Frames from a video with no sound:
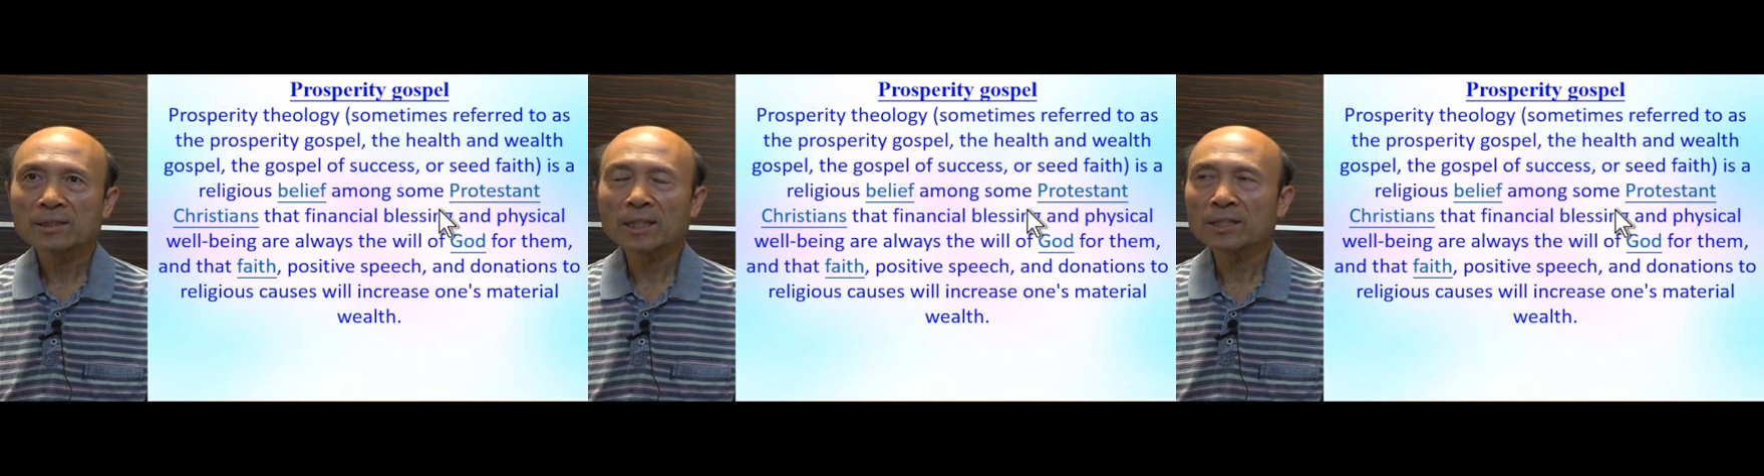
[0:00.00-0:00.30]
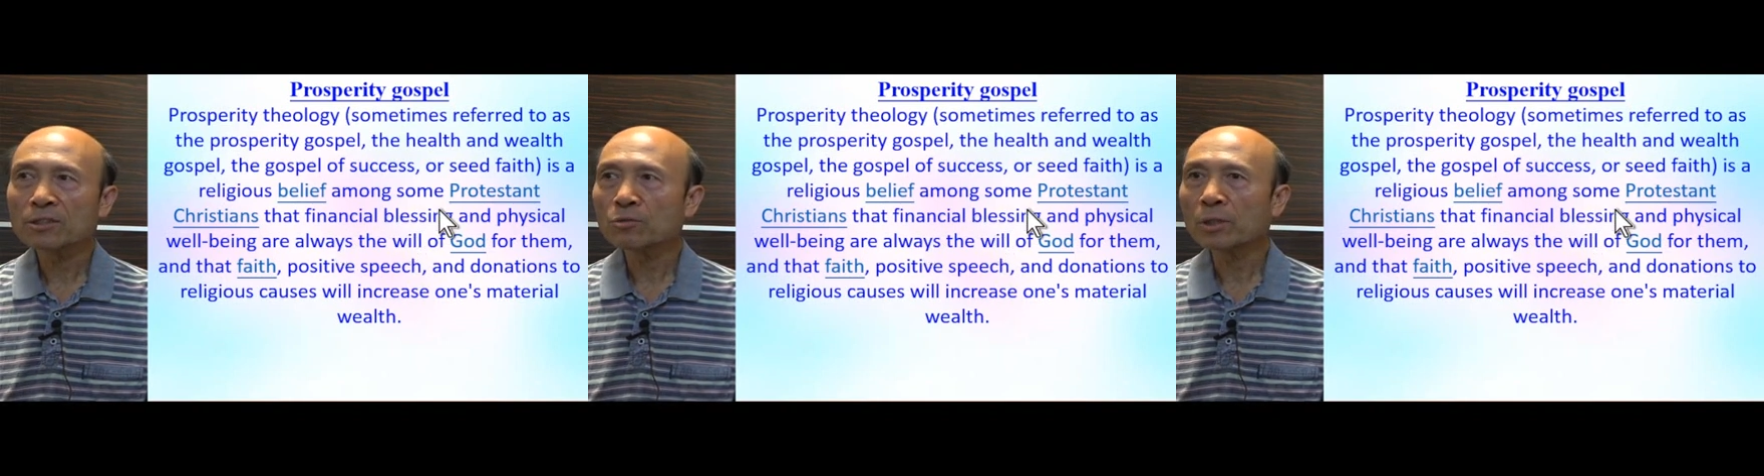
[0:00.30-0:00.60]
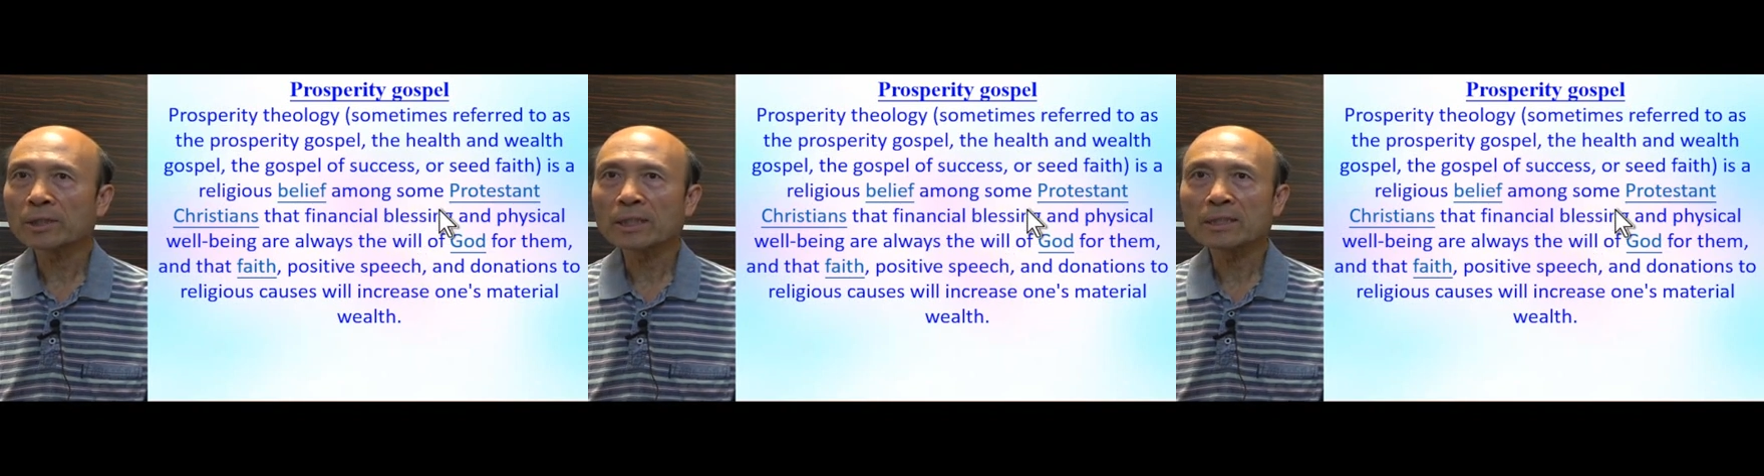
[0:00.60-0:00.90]
That is
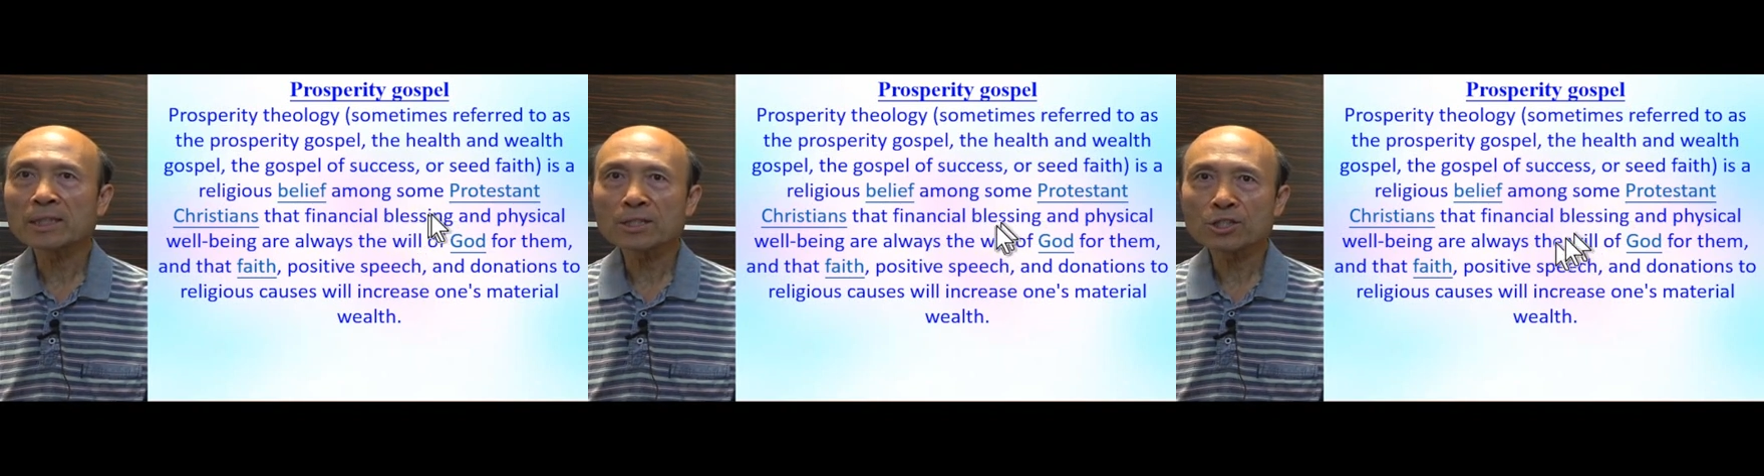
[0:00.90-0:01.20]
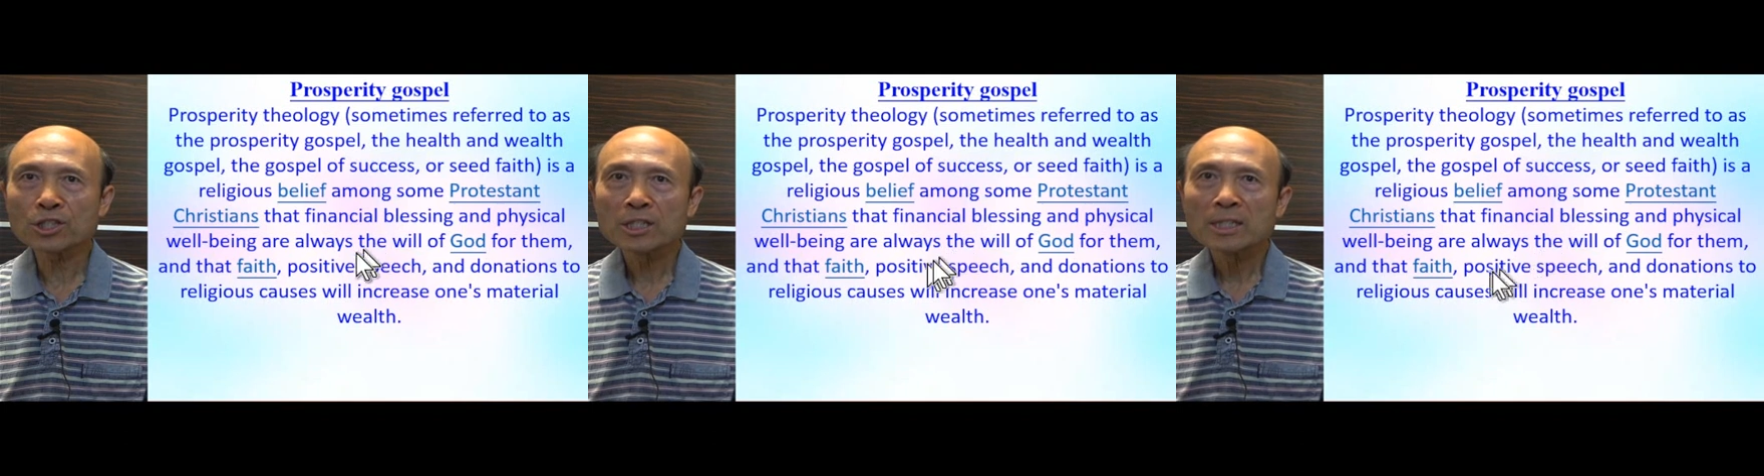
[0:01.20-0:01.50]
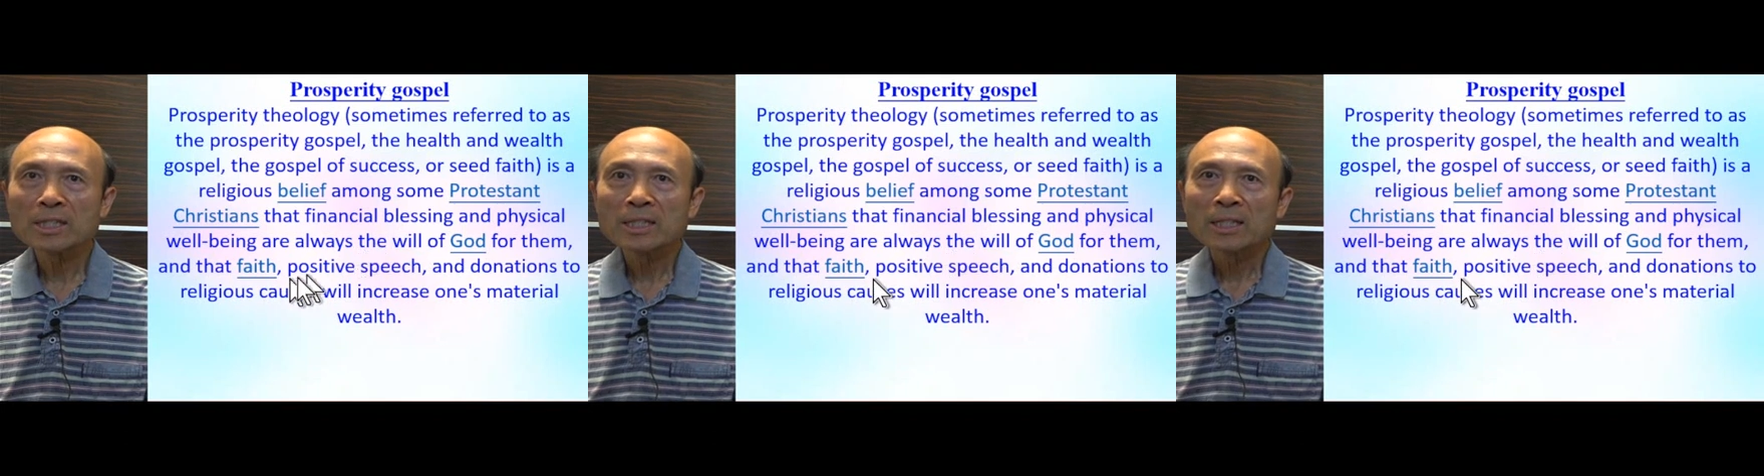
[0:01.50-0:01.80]
what they teach,
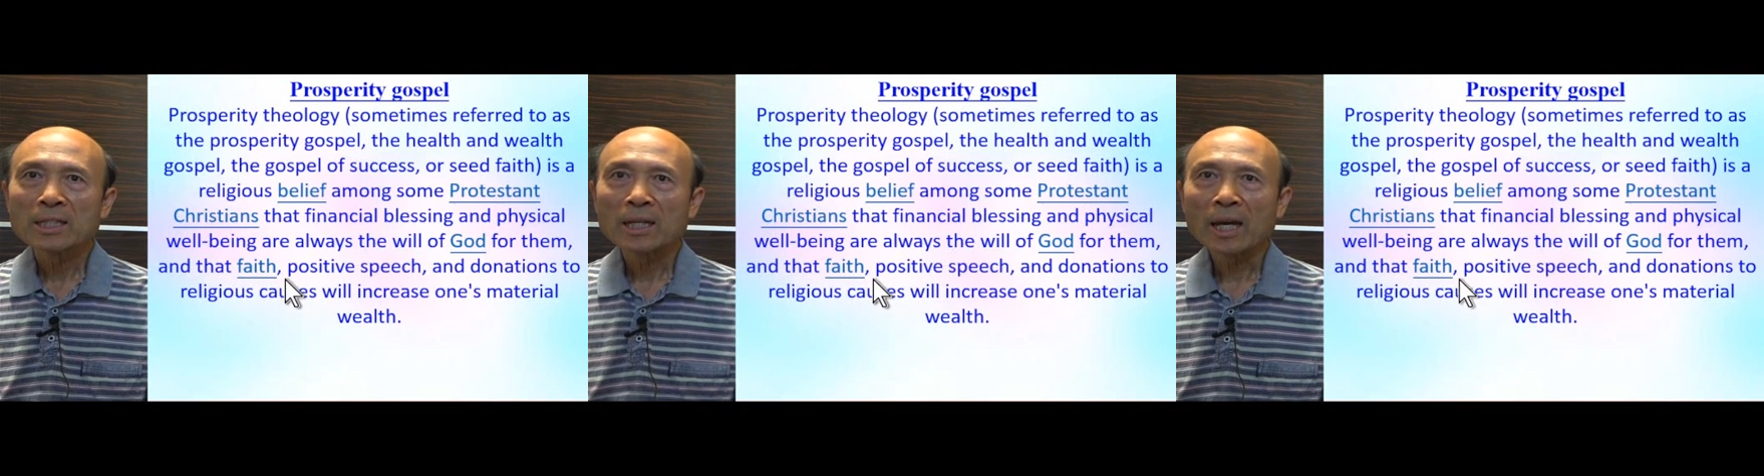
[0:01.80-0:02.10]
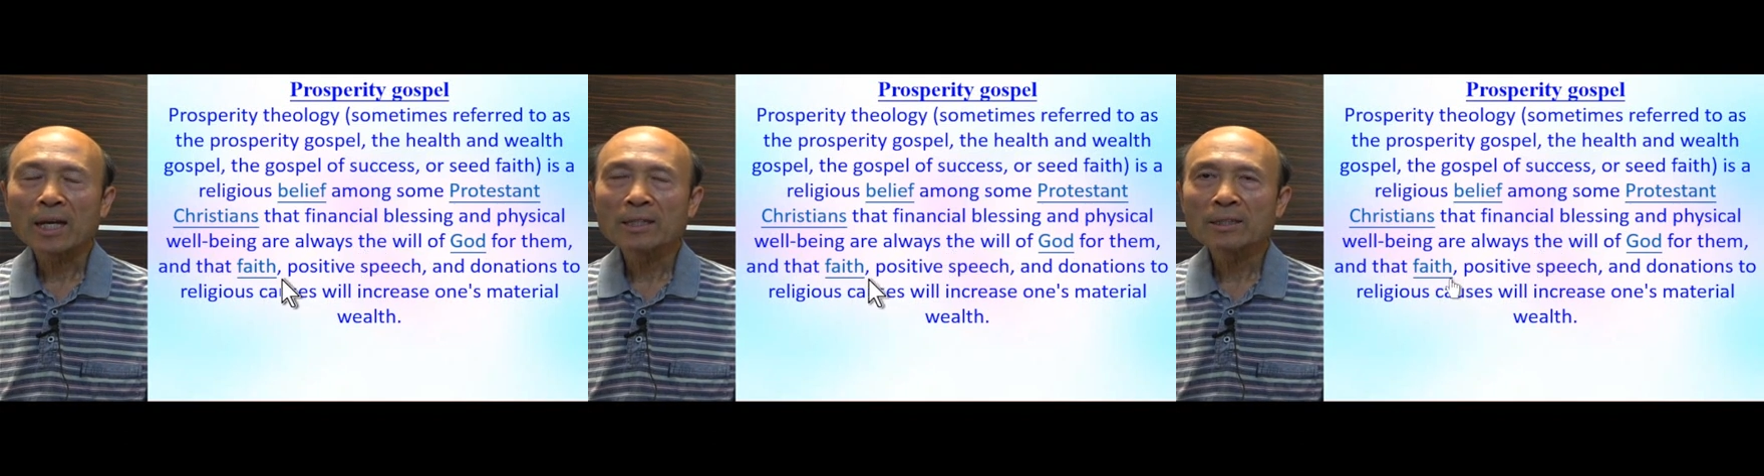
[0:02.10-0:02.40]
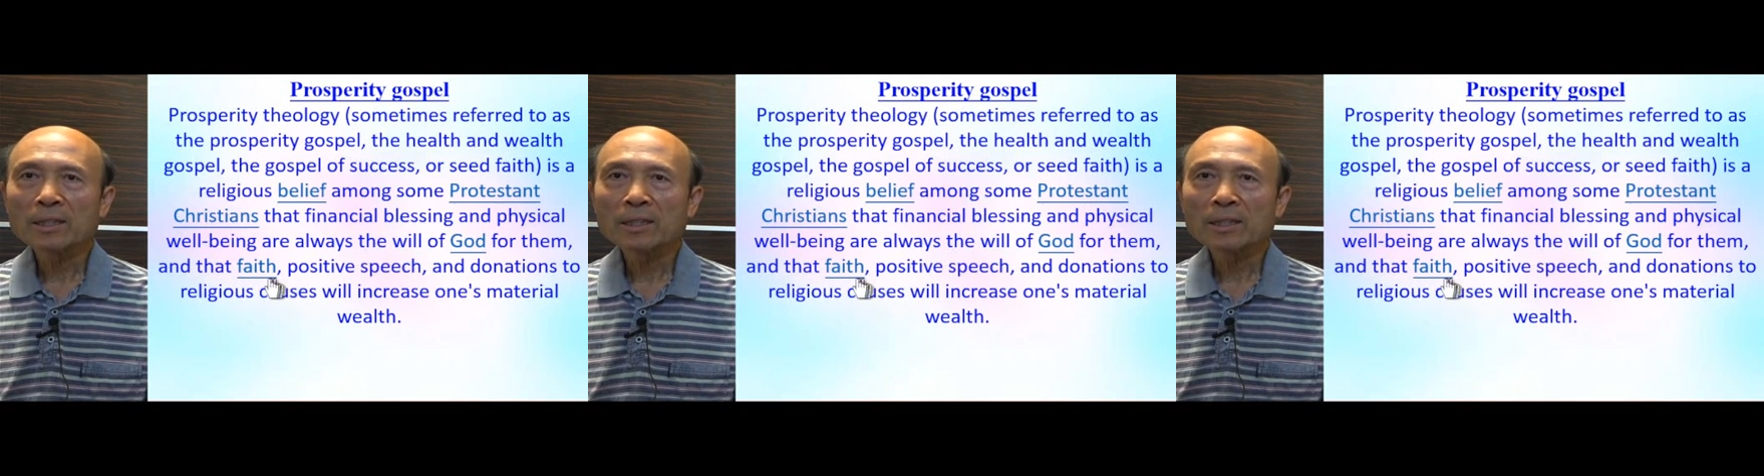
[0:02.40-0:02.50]
and